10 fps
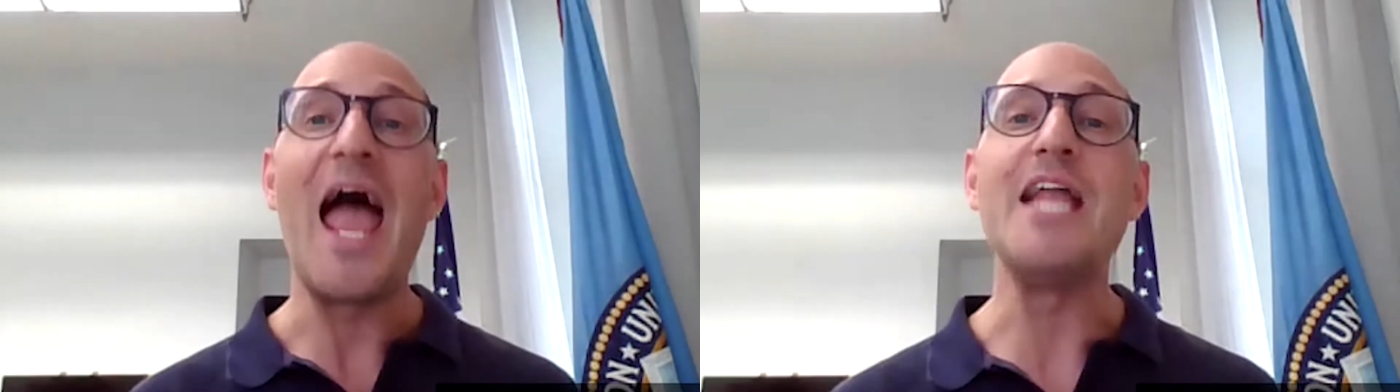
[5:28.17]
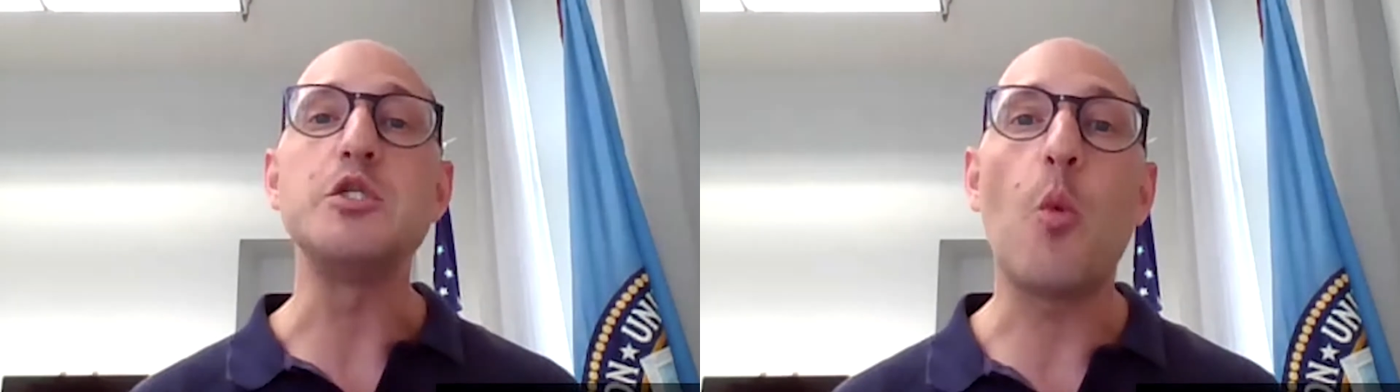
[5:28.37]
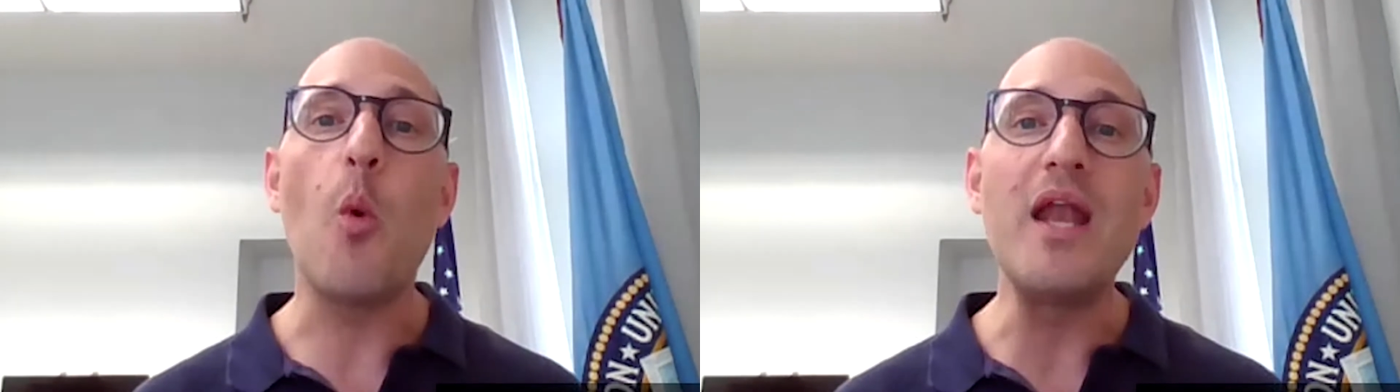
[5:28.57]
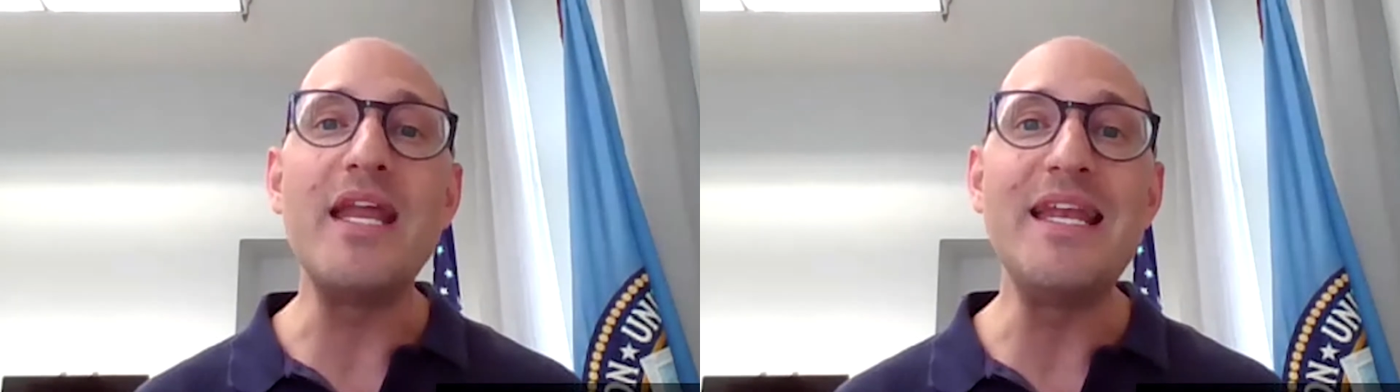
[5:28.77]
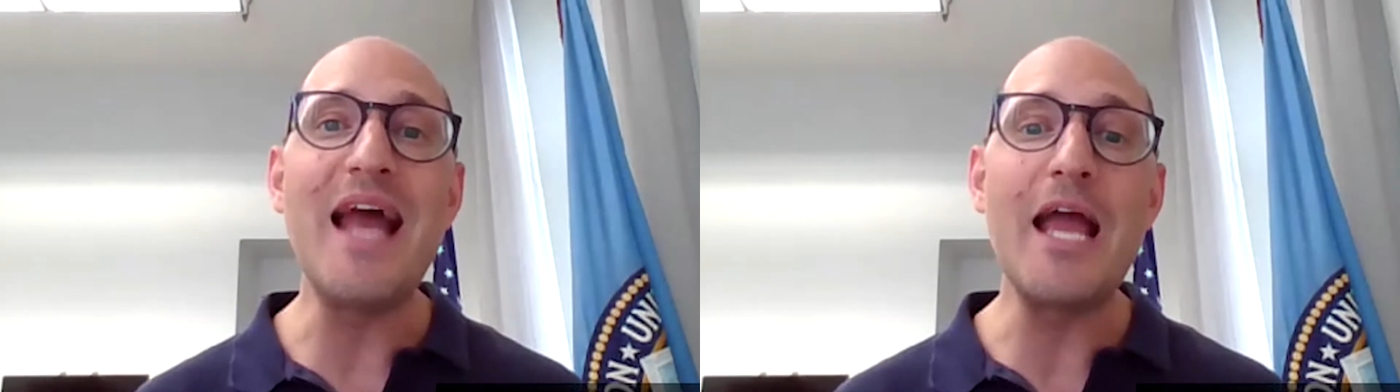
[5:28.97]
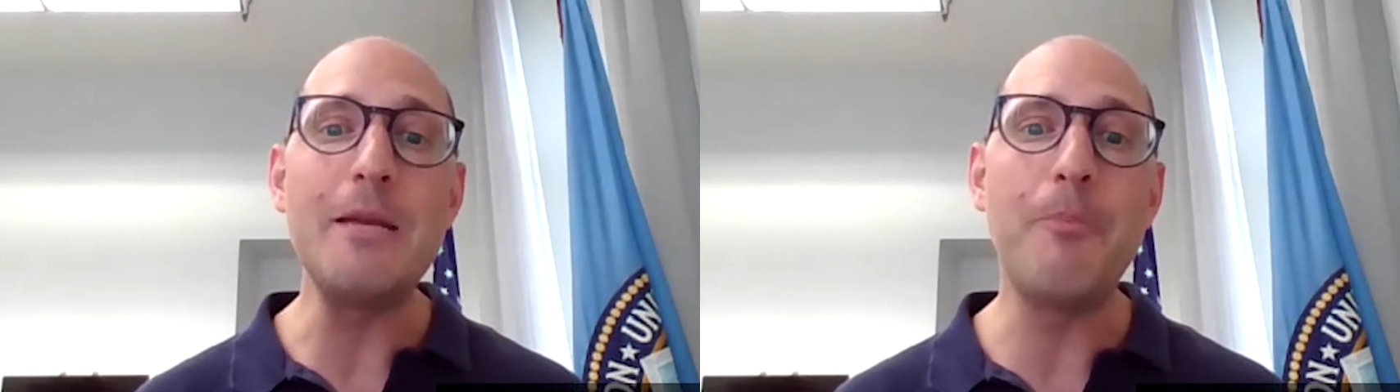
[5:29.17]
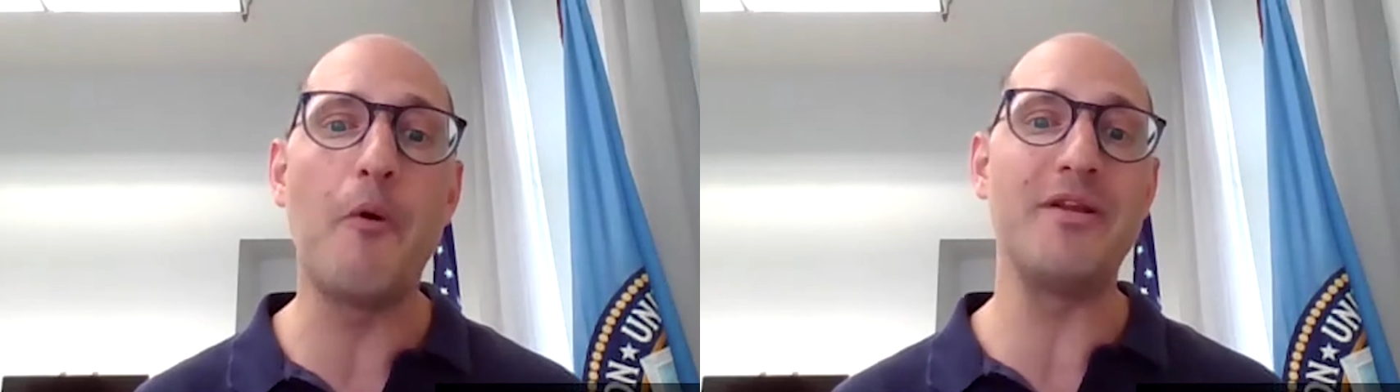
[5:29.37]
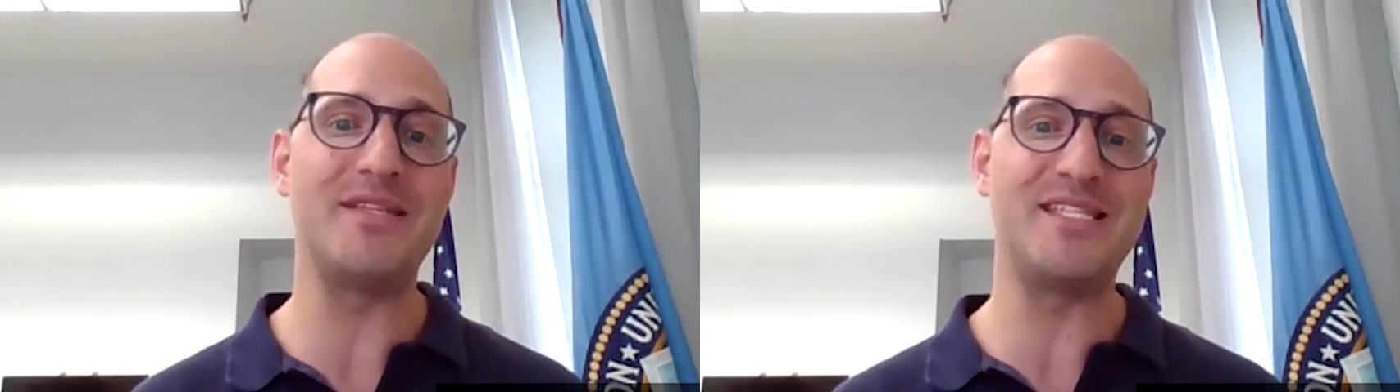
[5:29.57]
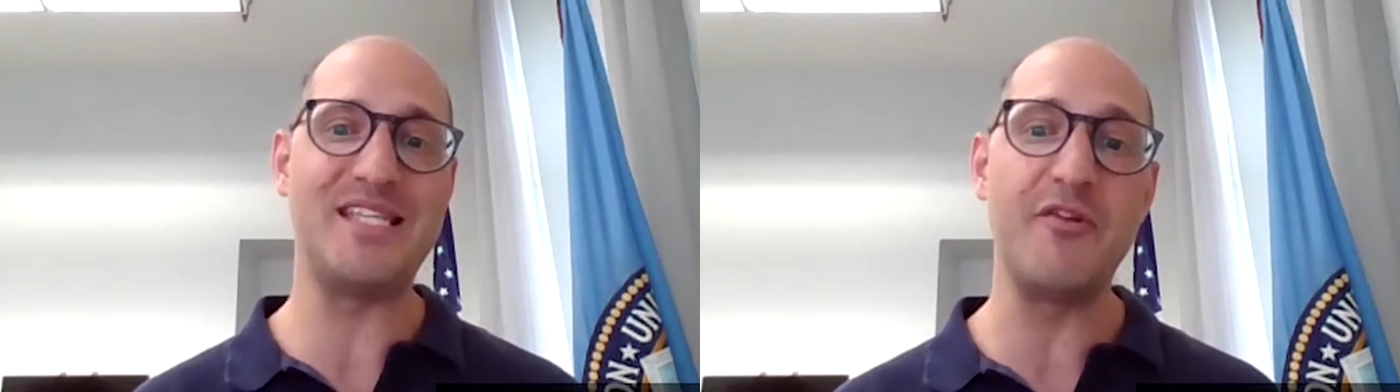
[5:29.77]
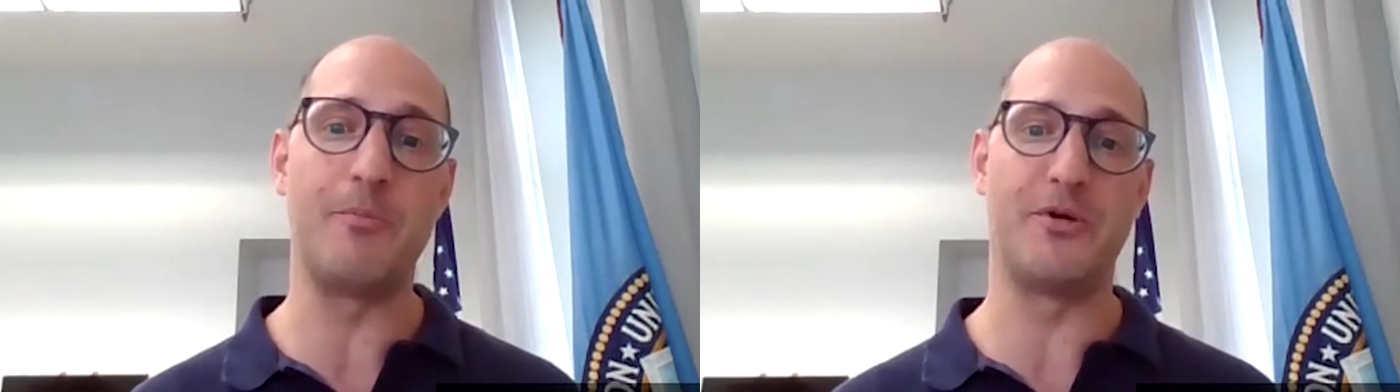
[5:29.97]
and
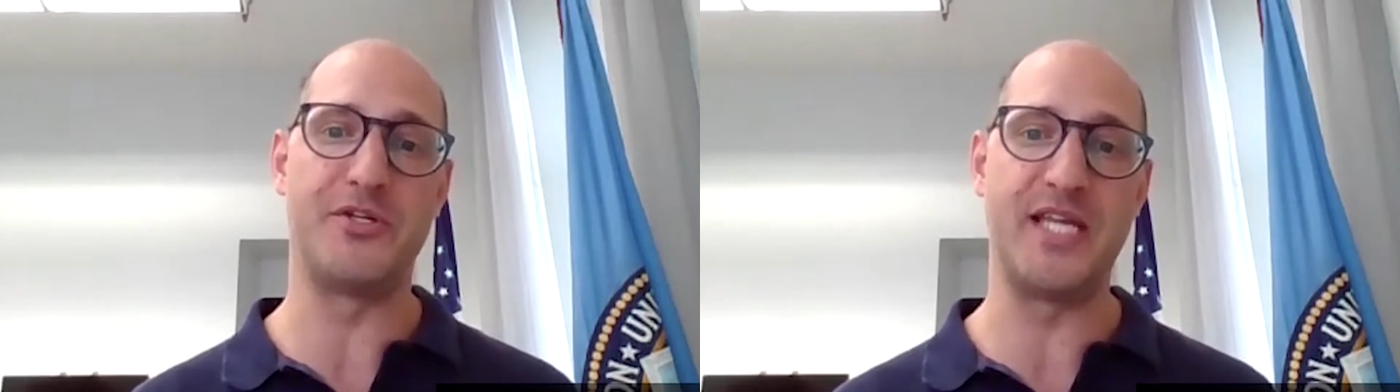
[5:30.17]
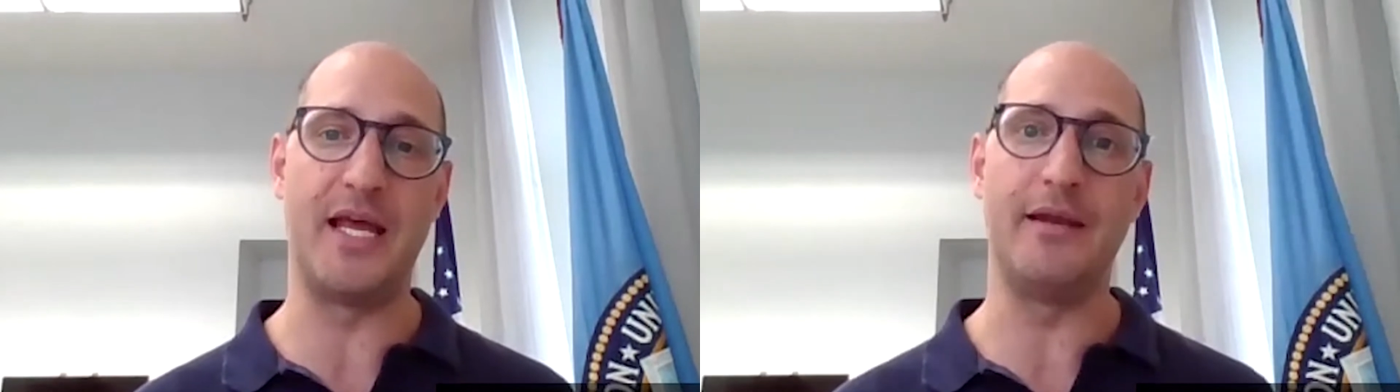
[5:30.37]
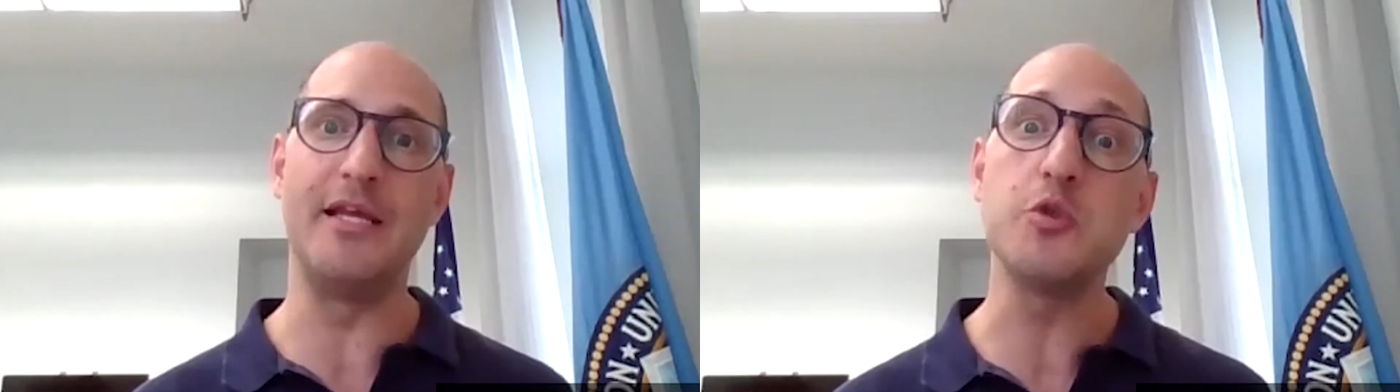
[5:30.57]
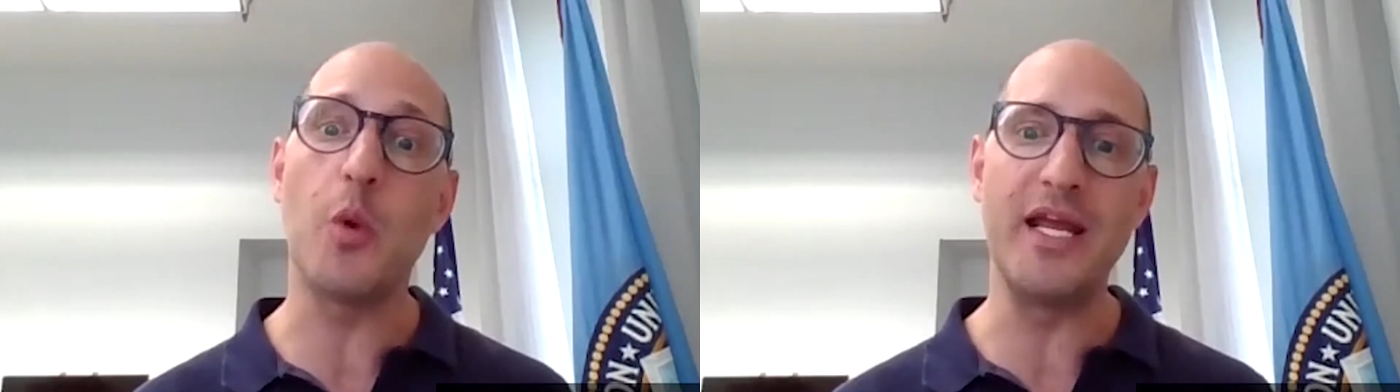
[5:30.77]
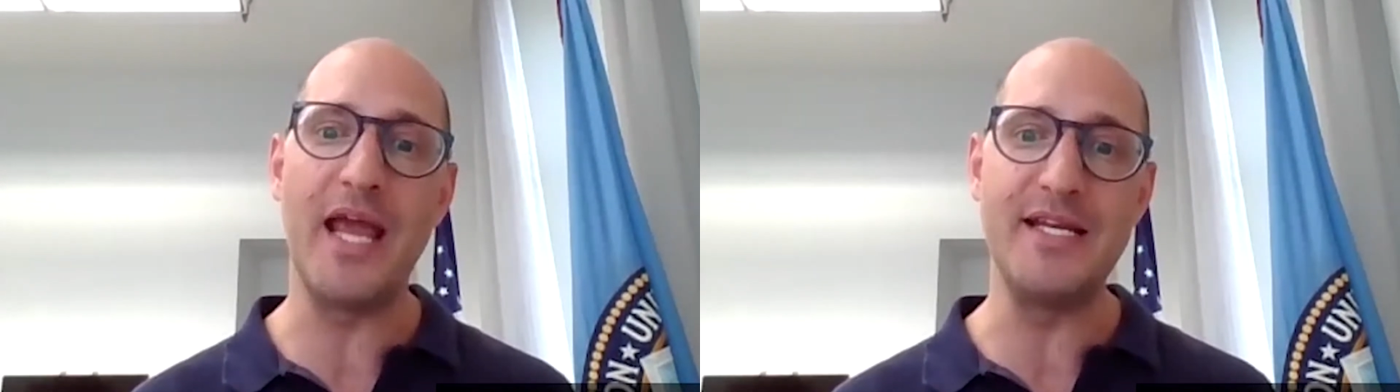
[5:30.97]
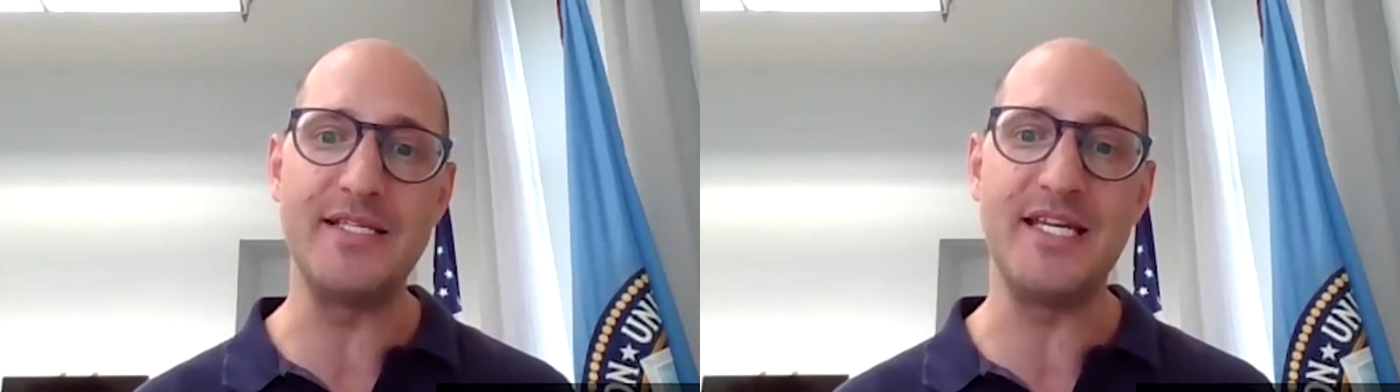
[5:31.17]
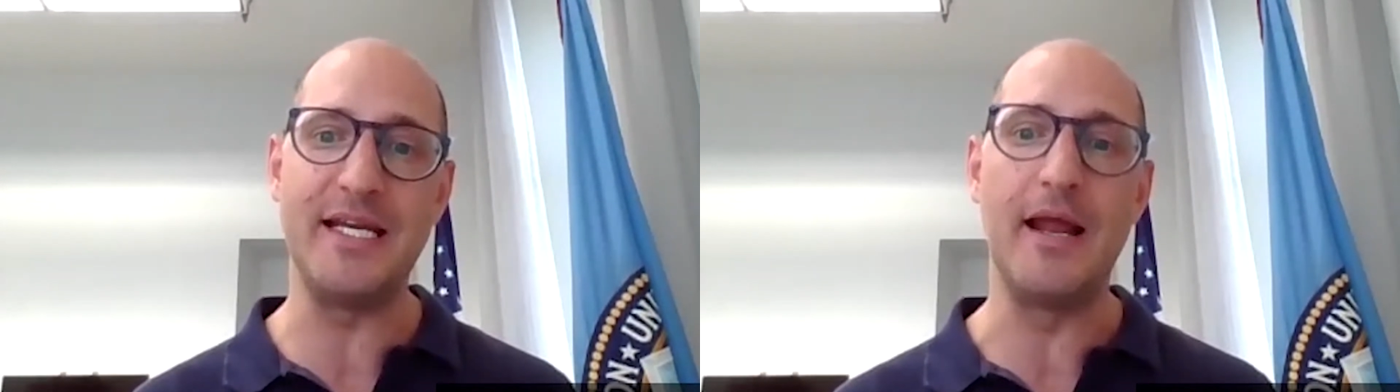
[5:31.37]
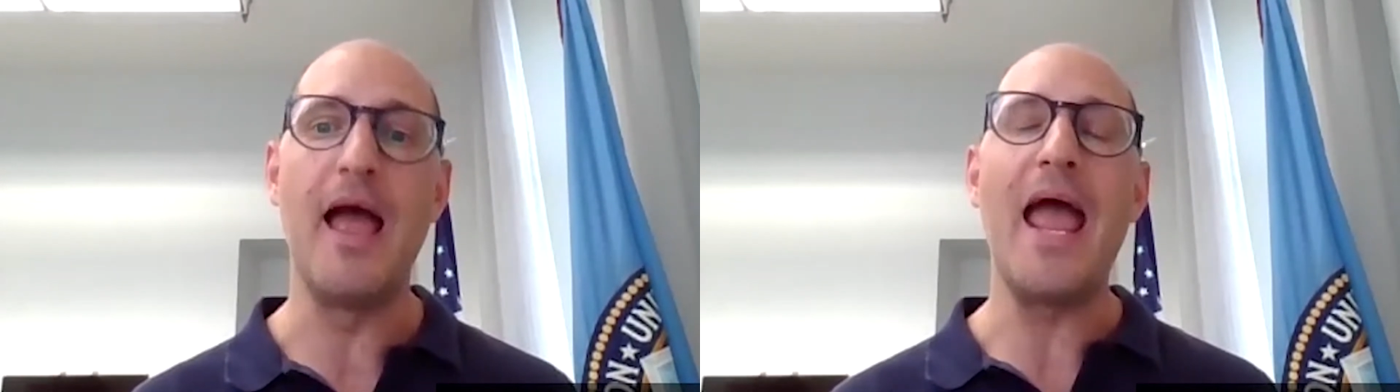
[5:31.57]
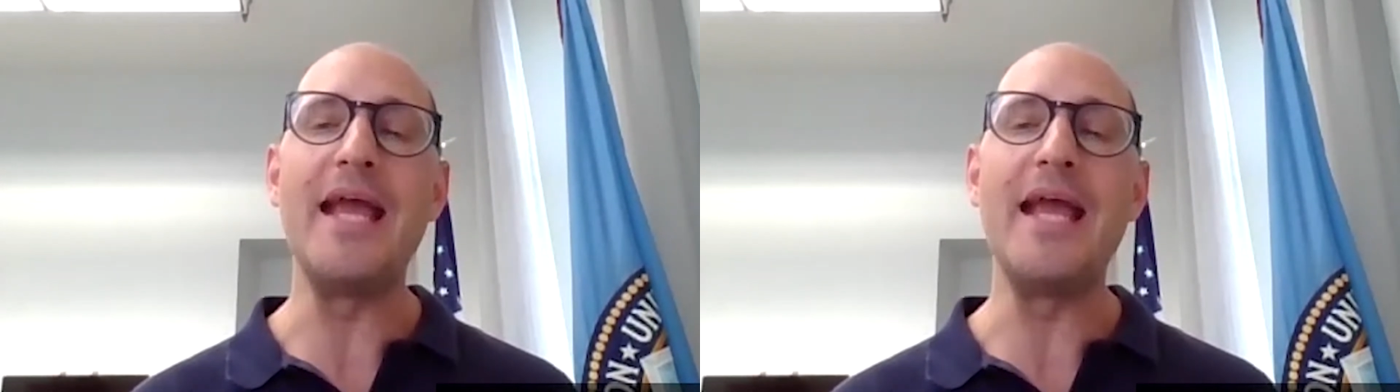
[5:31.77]
29.7% in 2018,